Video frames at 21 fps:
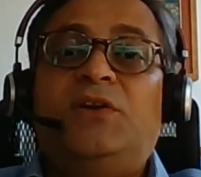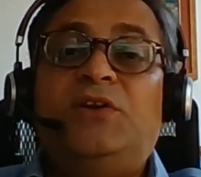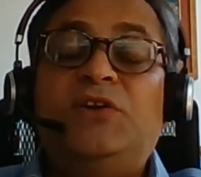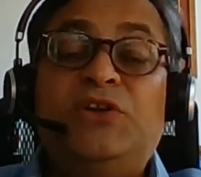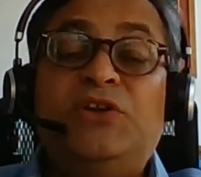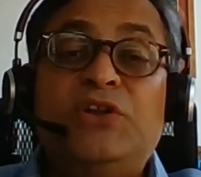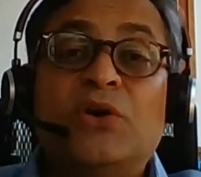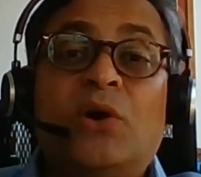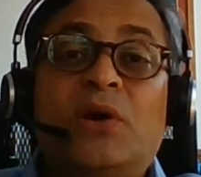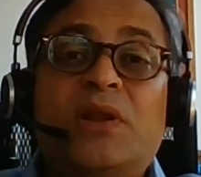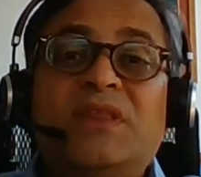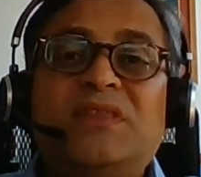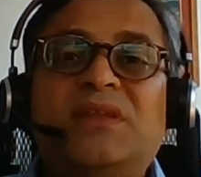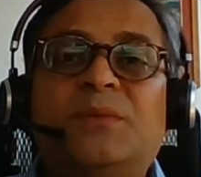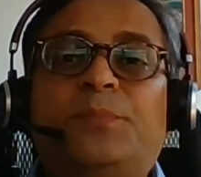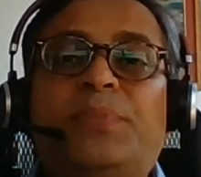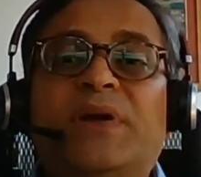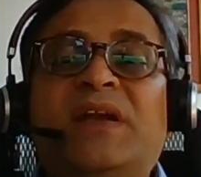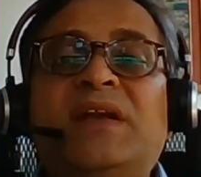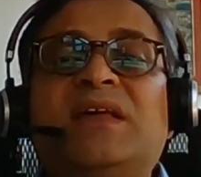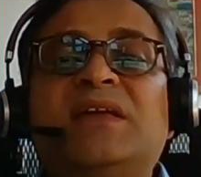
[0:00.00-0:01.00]
During
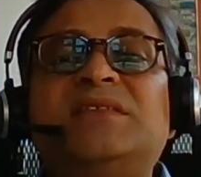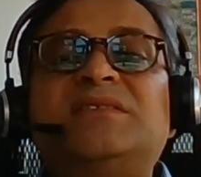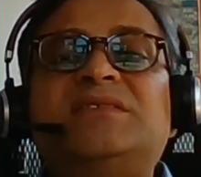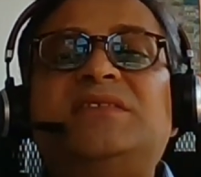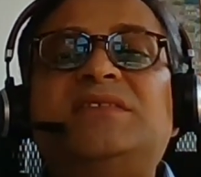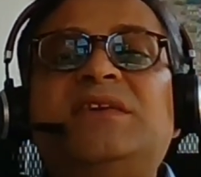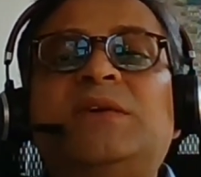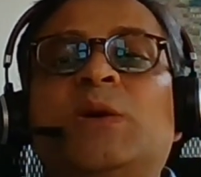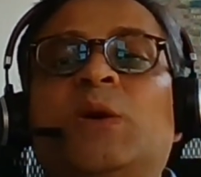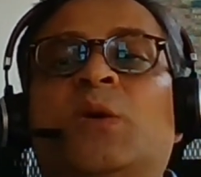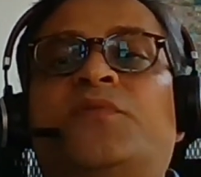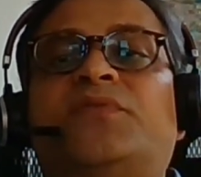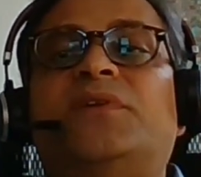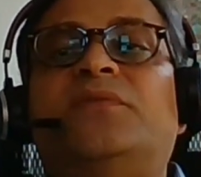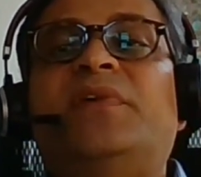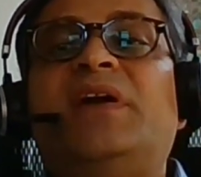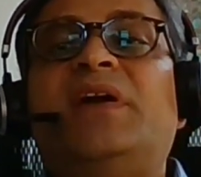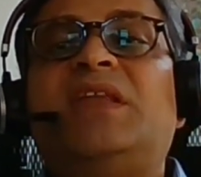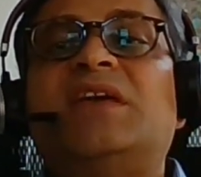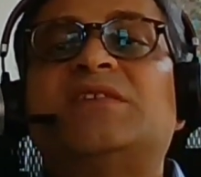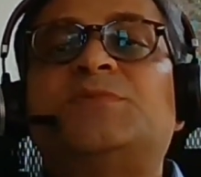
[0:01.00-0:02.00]
the pendency of the
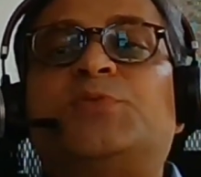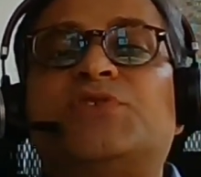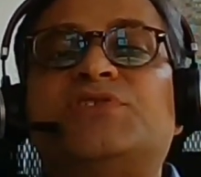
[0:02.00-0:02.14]
various